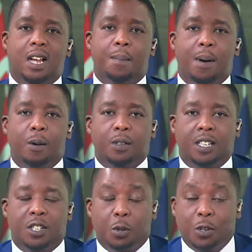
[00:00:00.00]

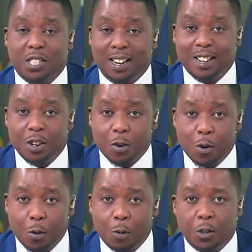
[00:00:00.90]
about social
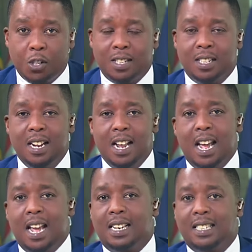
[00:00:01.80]
inclusion
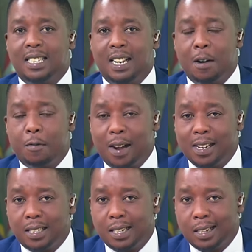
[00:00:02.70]
and uh,
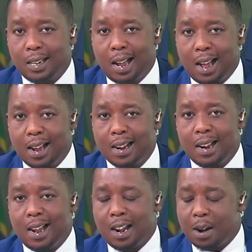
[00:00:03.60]
fighting
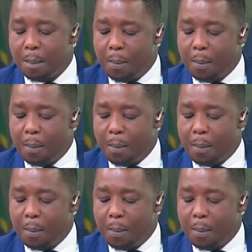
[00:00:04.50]
hunger and